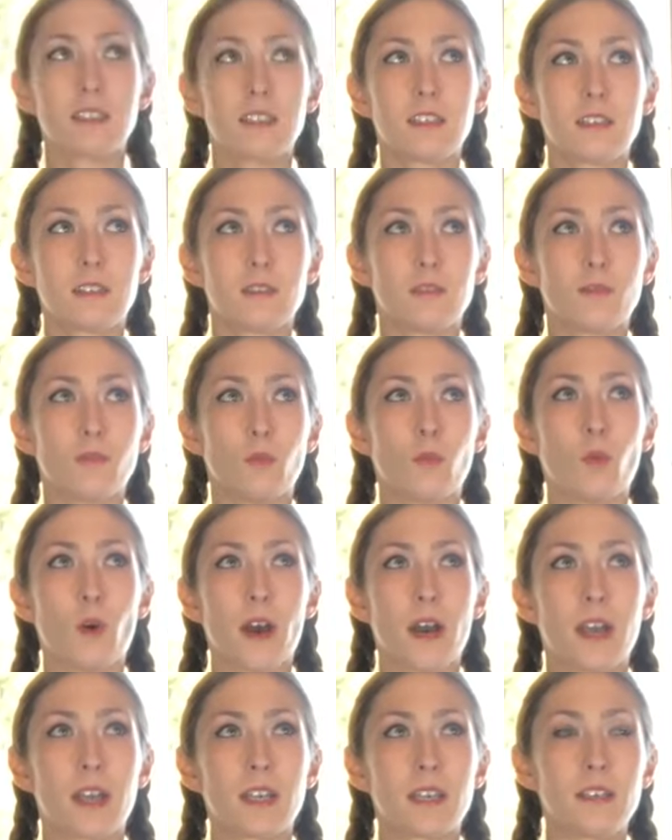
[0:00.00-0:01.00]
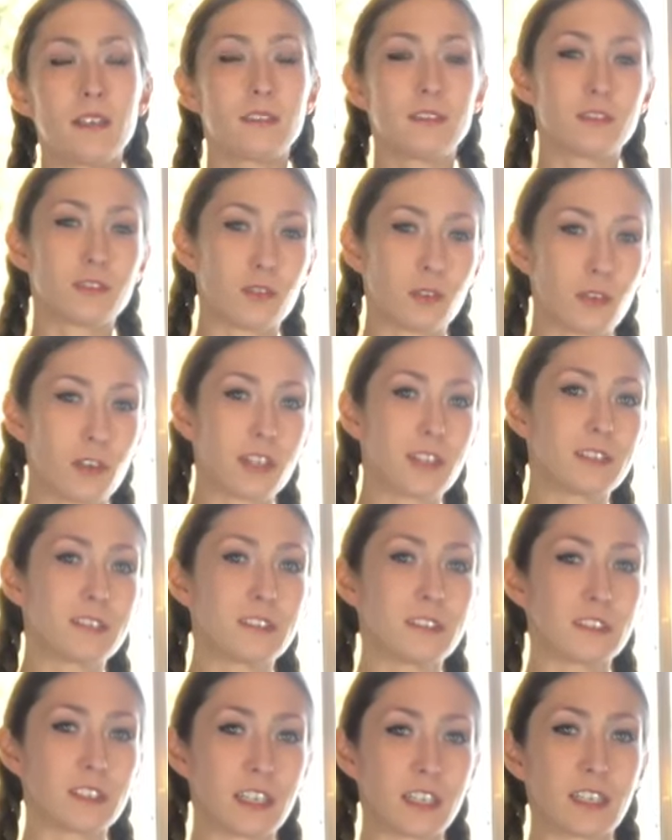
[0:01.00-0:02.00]
thing of why
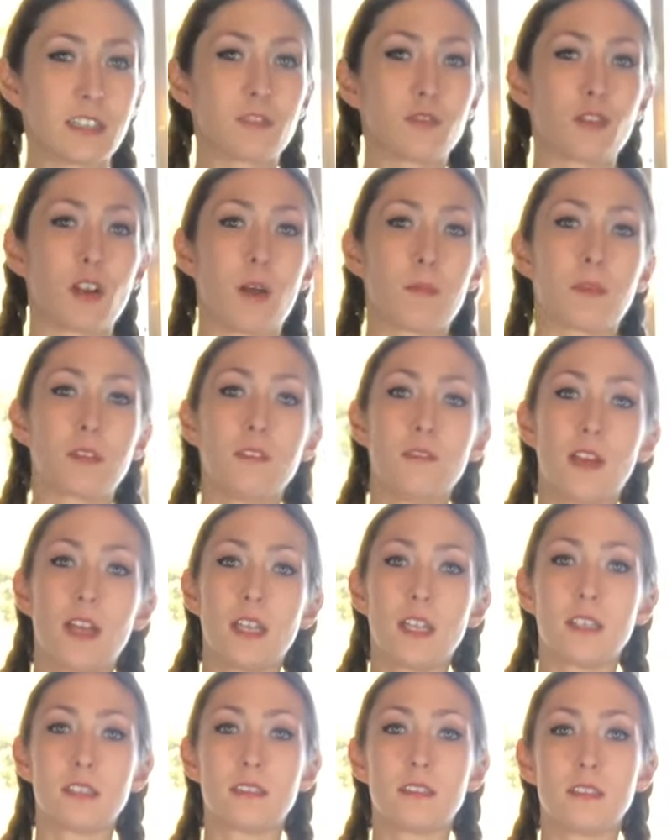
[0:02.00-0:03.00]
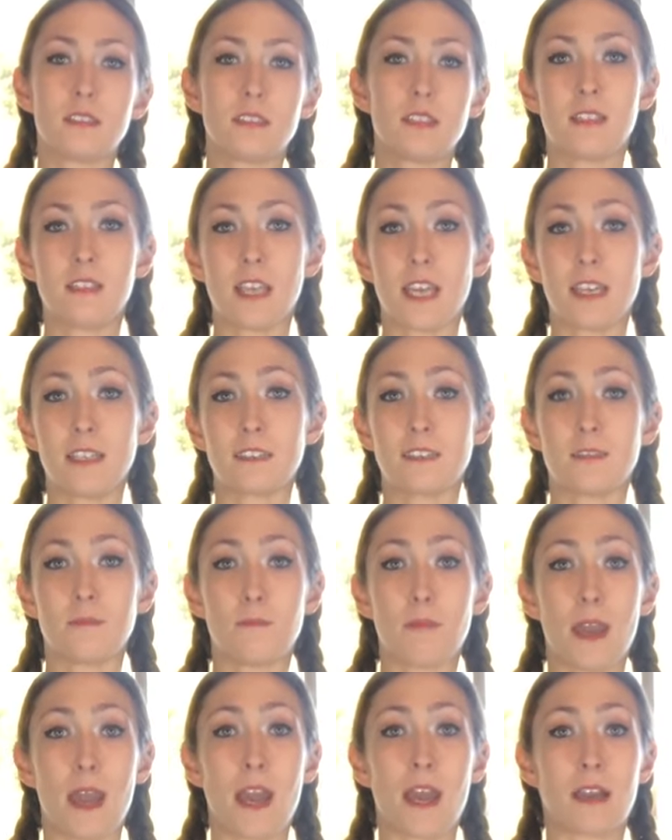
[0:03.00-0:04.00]
historians think Draumkvedet dates
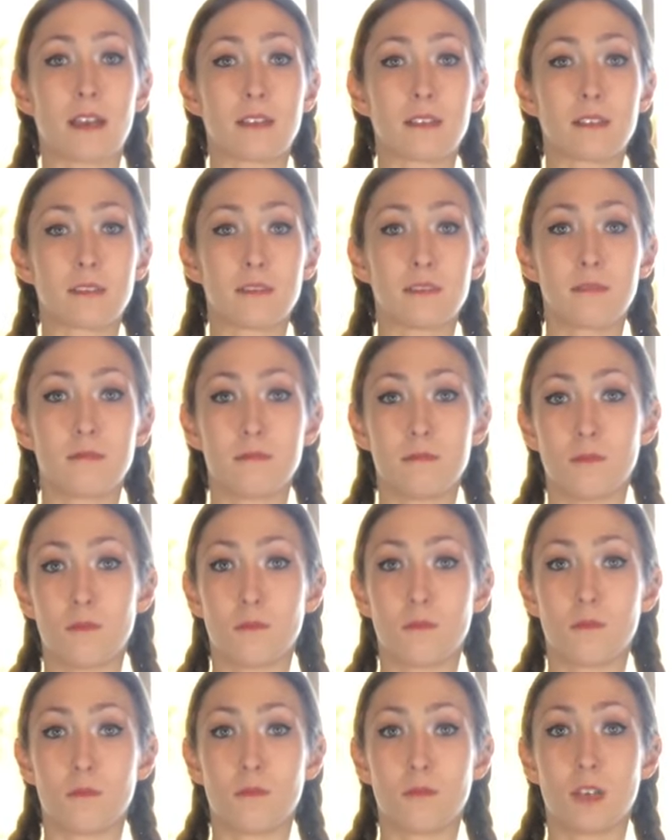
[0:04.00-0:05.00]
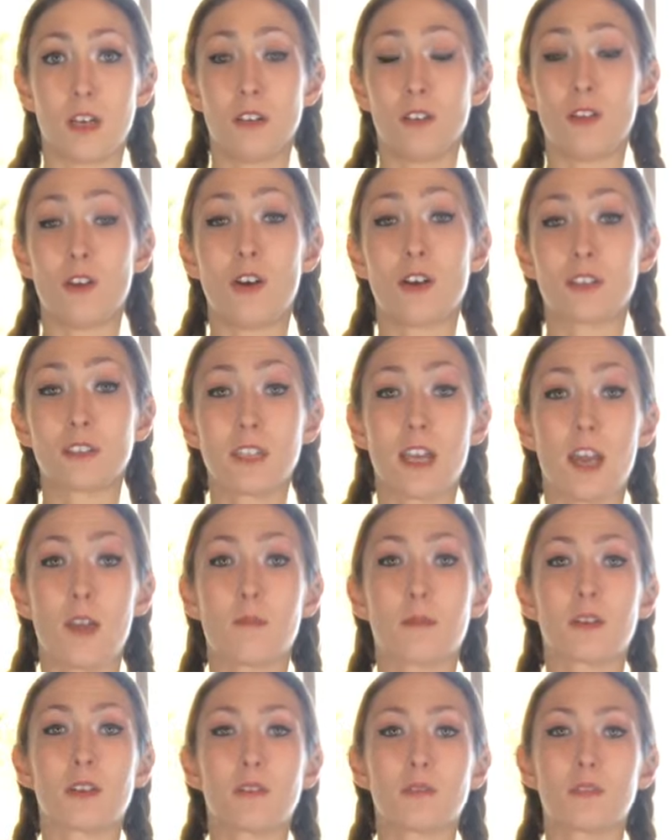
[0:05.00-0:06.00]
back a long time
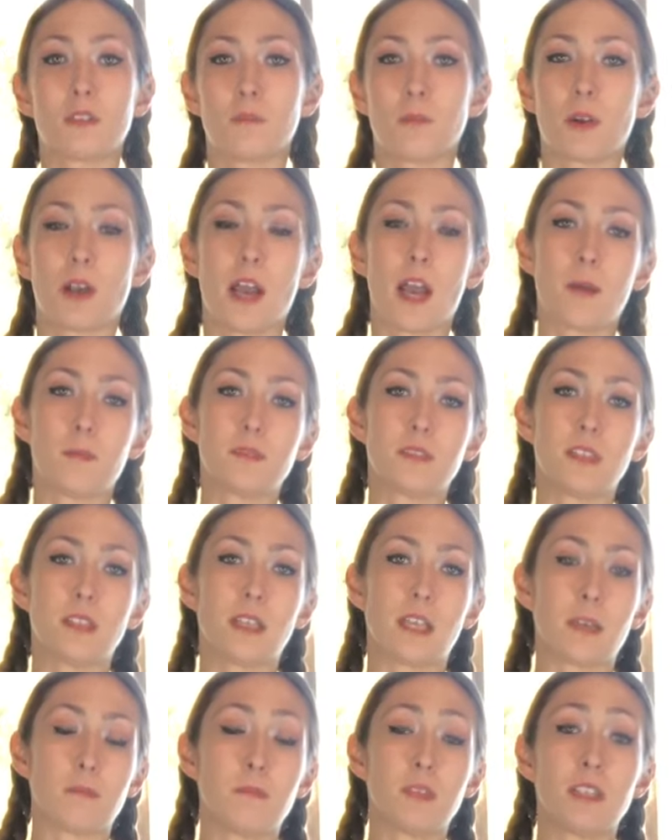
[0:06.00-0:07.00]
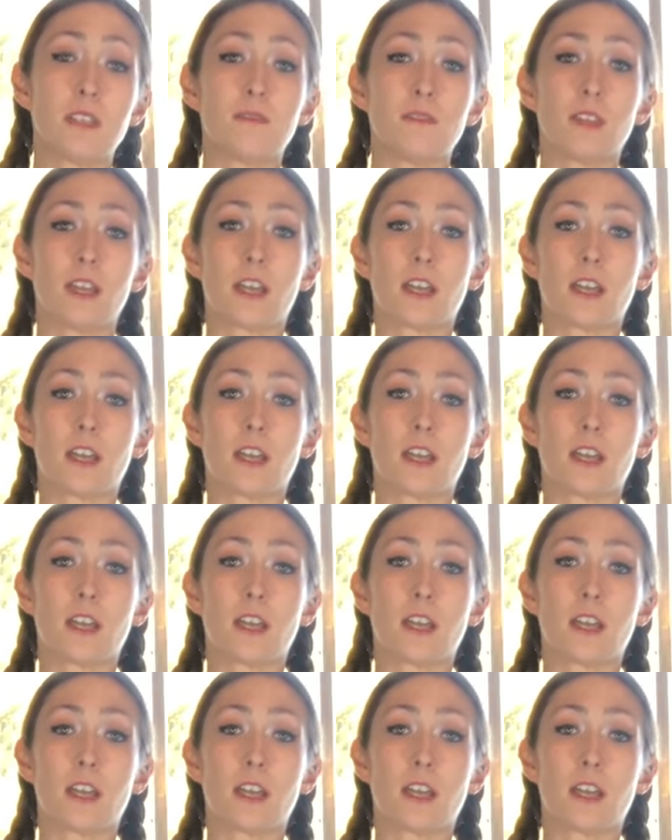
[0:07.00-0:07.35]
ago to perhaps the late medieval